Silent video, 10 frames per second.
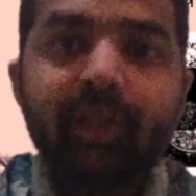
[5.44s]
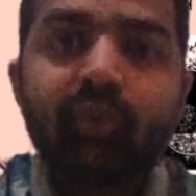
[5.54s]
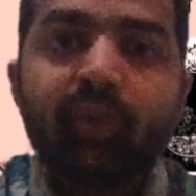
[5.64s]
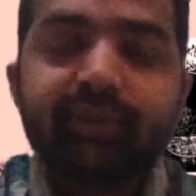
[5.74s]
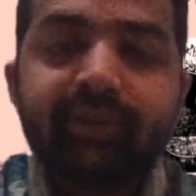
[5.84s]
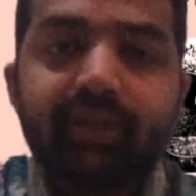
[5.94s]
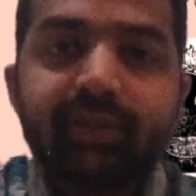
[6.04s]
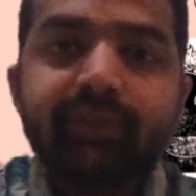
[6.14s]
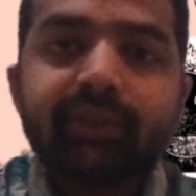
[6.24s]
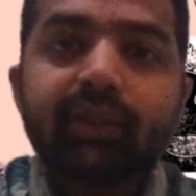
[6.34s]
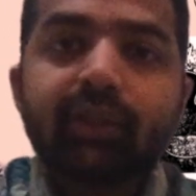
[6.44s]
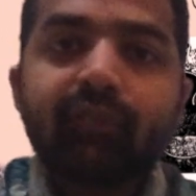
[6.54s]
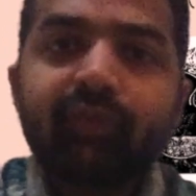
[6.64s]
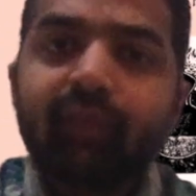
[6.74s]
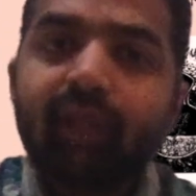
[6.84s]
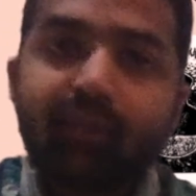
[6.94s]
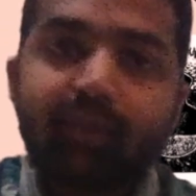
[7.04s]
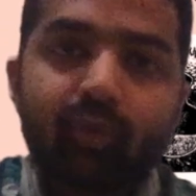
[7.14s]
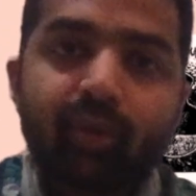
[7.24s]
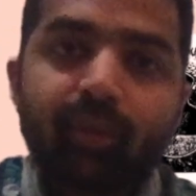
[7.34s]
today's series, we will have a
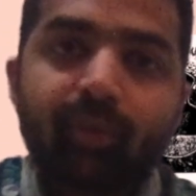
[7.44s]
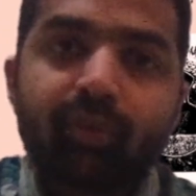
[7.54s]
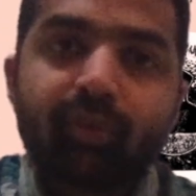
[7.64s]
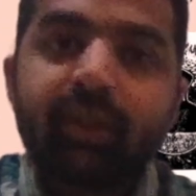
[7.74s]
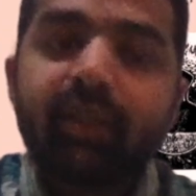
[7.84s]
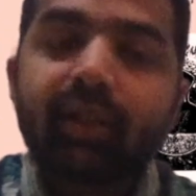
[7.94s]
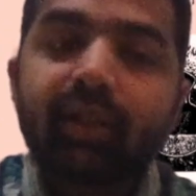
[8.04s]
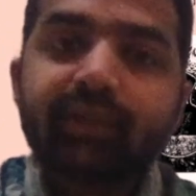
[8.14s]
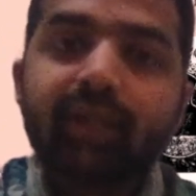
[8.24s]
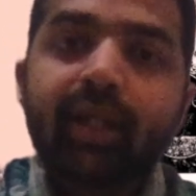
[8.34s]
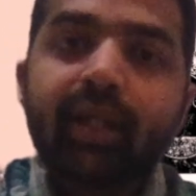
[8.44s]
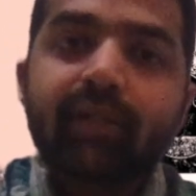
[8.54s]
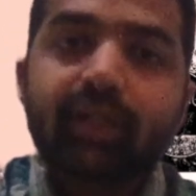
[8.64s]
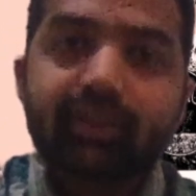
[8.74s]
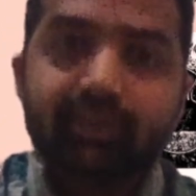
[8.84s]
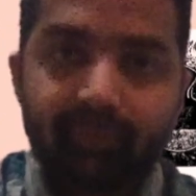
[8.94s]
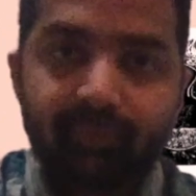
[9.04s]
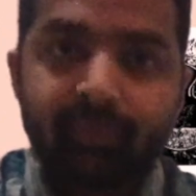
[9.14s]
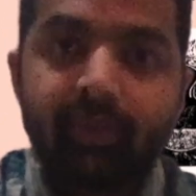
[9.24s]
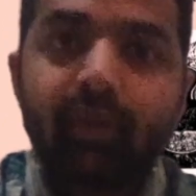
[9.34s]
look about the Rasayana Shastram
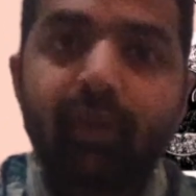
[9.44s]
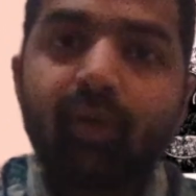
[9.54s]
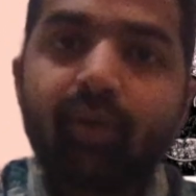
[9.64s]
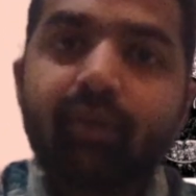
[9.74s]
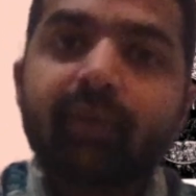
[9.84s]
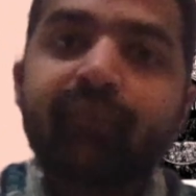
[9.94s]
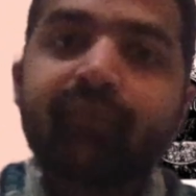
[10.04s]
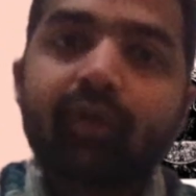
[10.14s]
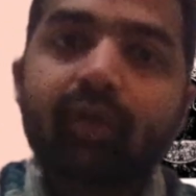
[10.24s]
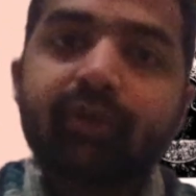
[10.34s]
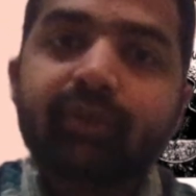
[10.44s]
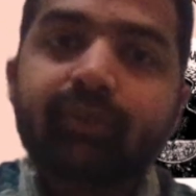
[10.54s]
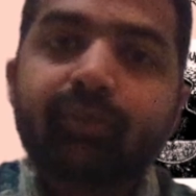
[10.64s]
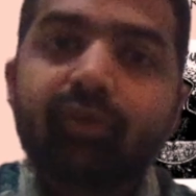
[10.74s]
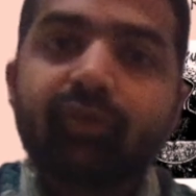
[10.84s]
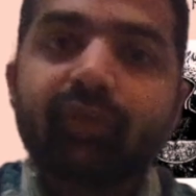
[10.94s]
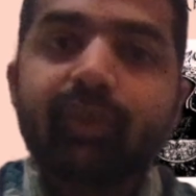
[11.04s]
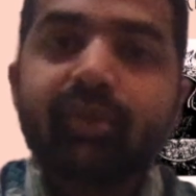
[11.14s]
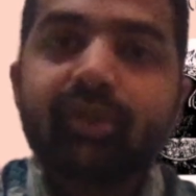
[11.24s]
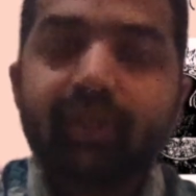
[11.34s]
or the concept of
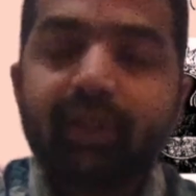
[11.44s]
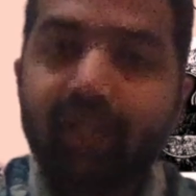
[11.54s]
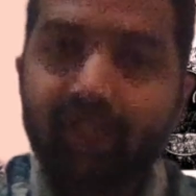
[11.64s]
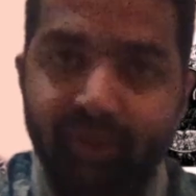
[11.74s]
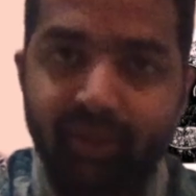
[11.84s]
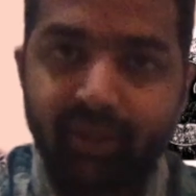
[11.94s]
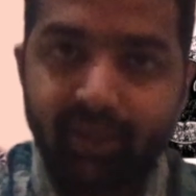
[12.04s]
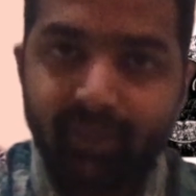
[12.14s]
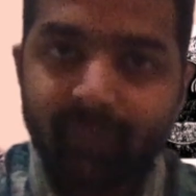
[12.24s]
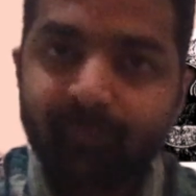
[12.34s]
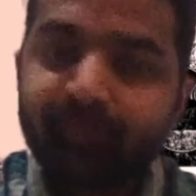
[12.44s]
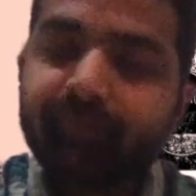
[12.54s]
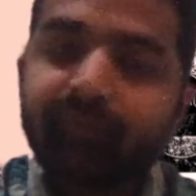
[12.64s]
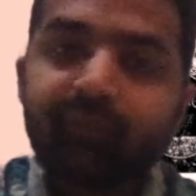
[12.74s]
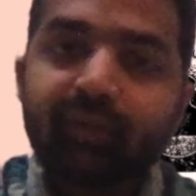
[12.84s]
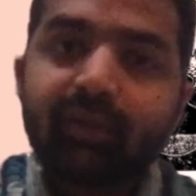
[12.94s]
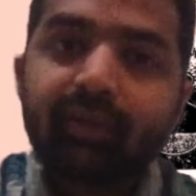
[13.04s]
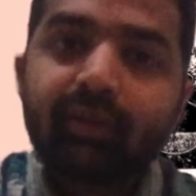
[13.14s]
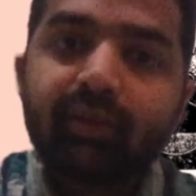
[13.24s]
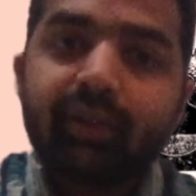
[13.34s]
chemistry in ancient India.
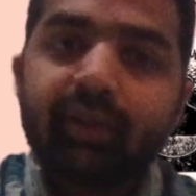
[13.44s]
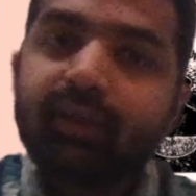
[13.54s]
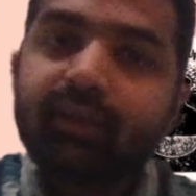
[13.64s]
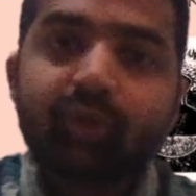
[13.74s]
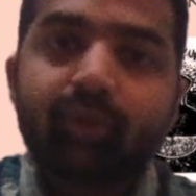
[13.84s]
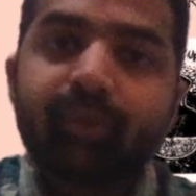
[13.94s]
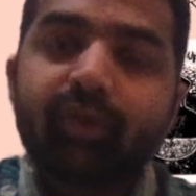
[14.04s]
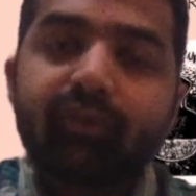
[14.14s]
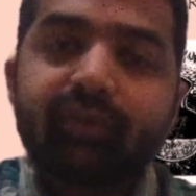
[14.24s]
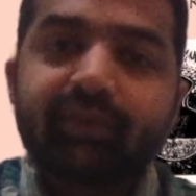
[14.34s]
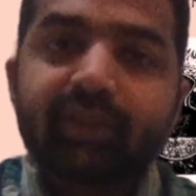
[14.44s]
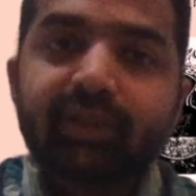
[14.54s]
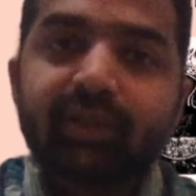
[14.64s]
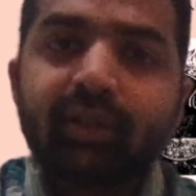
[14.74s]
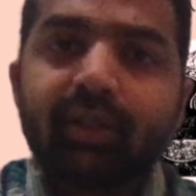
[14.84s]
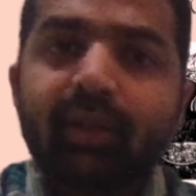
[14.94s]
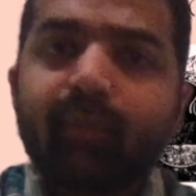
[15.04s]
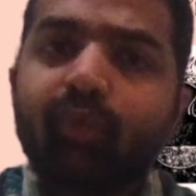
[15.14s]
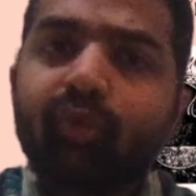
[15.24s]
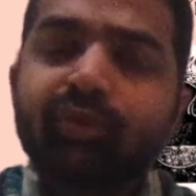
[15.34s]
In this topic of discussion, a
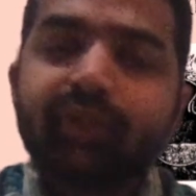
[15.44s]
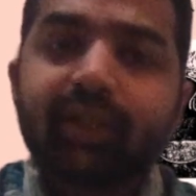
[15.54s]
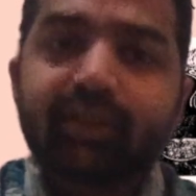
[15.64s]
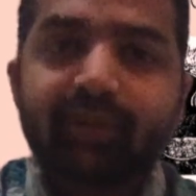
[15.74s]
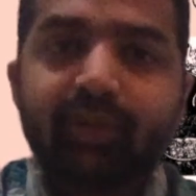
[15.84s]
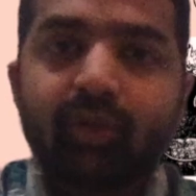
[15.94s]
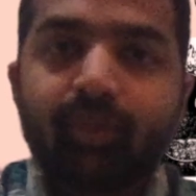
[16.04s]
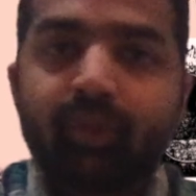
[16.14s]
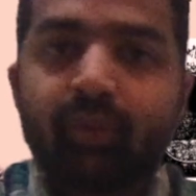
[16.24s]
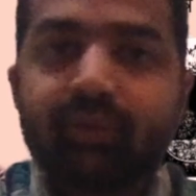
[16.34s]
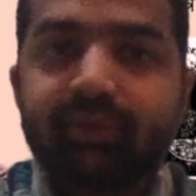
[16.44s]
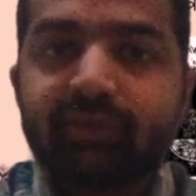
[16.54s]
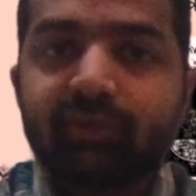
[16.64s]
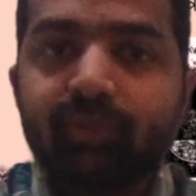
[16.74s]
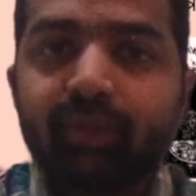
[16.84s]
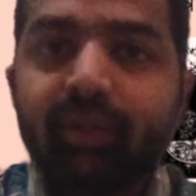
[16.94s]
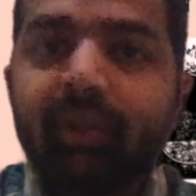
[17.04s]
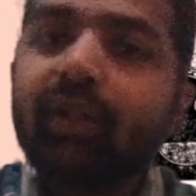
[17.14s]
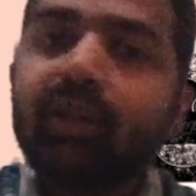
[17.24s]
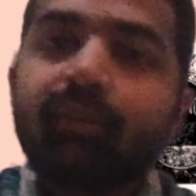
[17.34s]
most interesting topic to discuss will be
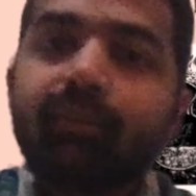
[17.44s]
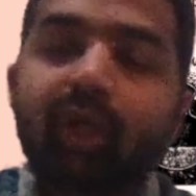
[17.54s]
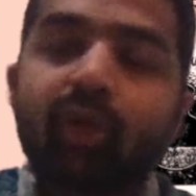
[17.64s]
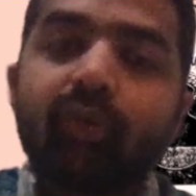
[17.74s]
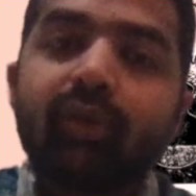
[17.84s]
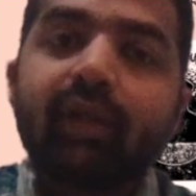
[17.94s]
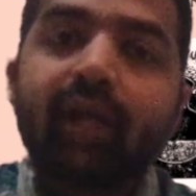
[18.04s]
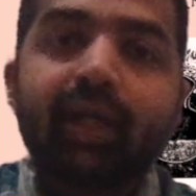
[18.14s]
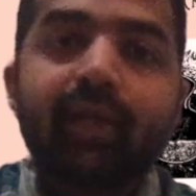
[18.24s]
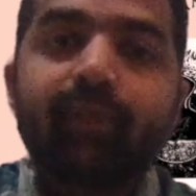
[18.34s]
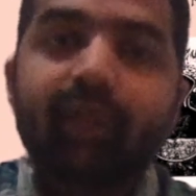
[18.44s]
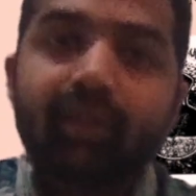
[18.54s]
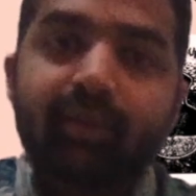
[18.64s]
the Mehrauli iron pillar.